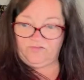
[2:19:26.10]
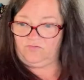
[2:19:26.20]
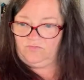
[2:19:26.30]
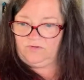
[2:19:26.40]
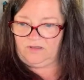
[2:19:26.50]

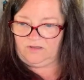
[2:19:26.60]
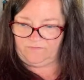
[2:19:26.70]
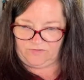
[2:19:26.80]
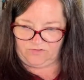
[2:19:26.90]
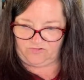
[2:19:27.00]

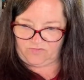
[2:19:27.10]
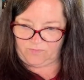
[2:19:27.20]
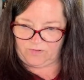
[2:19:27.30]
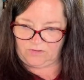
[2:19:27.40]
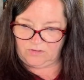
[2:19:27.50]
2.5 inches.
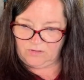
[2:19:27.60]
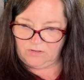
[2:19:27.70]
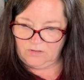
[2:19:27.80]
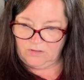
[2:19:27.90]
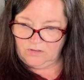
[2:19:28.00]

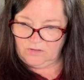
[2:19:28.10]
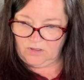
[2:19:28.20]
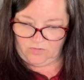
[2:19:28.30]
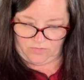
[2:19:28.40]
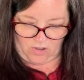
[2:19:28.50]

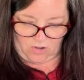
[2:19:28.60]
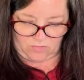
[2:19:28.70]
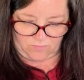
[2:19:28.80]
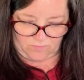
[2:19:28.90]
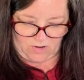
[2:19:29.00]
The
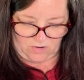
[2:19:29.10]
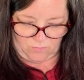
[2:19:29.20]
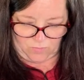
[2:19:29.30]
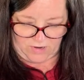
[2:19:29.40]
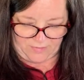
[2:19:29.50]

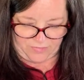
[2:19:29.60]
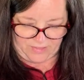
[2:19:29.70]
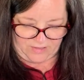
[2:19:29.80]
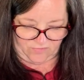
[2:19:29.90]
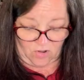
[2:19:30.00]
what I
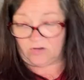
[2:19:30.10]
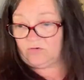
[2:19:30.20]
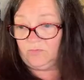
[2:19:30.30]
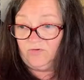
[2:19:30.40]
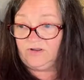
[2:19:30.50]
think is
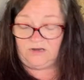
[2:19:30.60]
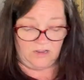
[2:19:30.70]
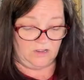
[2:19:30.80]
aquamarine.